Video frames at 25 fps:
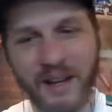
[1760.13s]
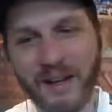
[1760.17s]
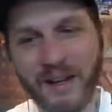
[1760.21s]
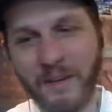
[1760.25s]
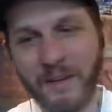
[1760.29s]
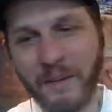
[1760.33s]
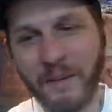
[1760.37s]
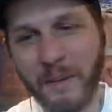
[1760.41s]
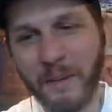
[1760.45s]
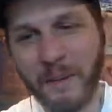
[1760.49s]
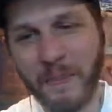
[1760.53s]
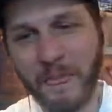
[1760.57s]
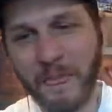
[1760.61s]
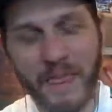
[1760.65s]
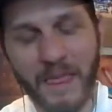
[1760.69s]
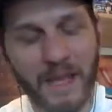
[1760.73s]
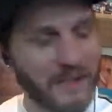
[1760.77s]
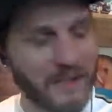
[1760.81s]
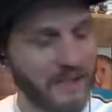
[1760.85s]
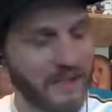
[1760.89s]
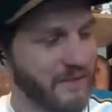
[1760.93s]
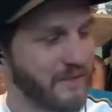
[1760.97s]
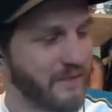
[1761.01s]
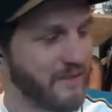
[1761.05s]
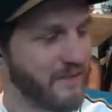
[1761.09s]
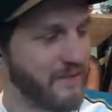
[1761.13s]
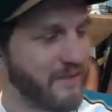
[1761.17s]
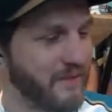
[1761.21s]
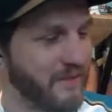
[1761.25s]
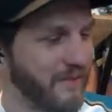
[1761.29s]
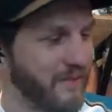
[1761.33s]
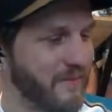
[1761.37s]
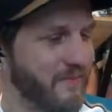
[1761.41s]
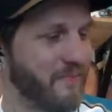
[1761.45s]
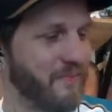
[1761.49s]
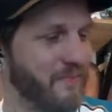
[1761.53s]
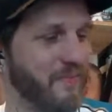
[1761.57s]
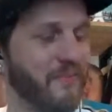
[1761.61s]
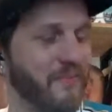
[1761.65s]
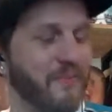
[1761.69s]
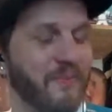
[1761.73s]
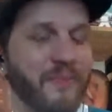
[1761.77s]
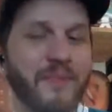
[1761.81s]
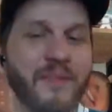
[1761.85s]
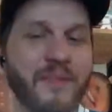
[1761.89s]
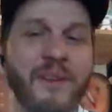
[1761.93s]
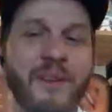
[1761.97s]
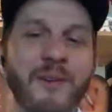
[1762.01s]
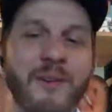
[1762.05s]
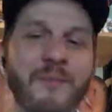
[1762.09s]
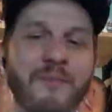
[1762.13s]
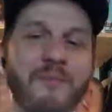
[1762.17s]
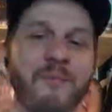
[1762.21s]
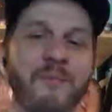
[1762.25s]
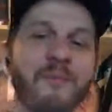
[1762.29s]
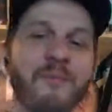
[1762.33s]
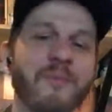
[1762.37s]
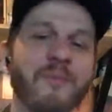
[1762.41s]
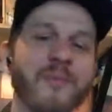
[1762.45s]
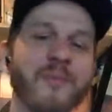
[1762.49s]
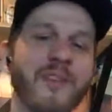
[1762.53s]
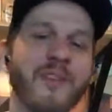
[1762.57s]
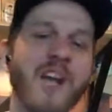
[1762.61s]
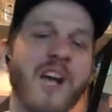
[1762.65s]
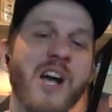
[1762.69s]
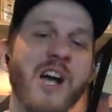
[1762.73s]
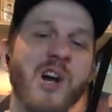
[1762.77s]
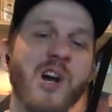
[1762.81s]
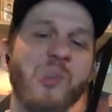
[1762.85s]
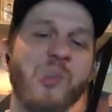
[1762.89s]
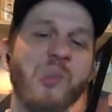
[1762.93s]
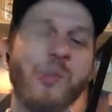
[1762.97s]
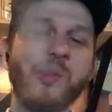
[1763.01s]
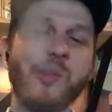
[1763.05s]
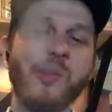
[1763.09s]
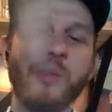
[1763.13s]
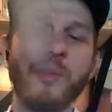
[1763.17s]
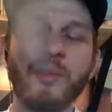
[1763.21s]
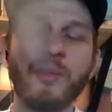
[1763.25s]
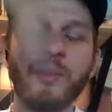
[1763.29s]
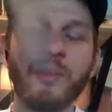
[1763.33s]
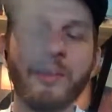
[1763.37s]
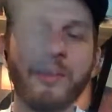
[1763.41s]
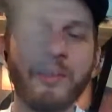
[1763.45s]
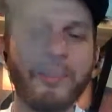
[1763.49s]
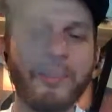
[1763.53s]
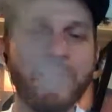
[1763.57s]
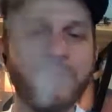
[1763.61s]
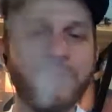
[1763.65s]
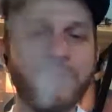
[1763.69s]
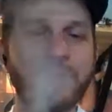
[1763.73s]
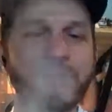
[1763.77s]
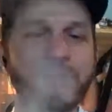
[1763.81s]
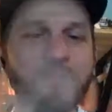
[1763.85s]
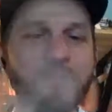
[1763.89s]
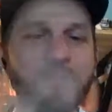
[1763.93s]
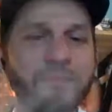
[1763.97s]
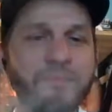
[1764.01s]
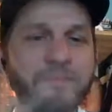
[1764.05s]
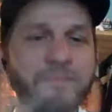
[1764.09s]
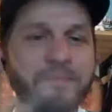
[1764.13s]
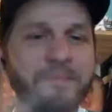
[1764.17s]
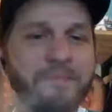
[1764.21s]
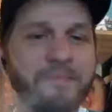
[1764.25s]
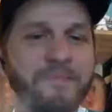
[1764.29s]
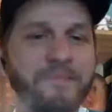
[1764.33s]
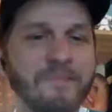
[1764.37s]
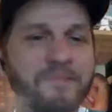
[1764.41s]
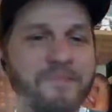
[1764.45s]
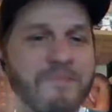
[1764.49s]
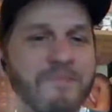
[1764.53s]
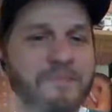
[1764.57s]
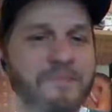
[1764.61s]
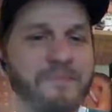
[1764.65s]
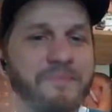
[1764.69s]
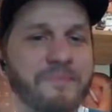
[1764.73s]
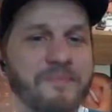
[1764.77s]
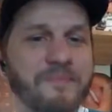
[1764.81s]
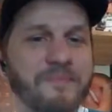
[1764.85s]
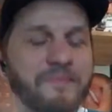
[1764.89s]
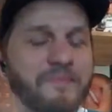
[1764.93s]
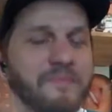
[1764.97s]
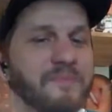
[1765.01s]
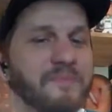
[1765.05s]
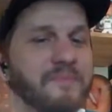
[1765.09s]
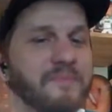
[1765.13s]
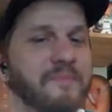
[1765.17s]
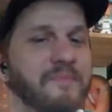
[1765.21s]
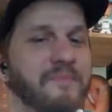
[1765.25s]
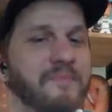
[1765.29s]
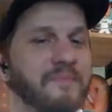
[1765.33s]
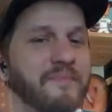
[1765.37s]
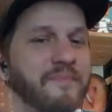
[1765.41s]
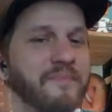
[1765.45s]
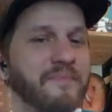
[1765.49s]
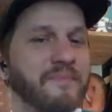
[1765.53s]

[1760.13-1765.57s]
I don't know. I feel like I'm obligated at this point to own Albert Pujols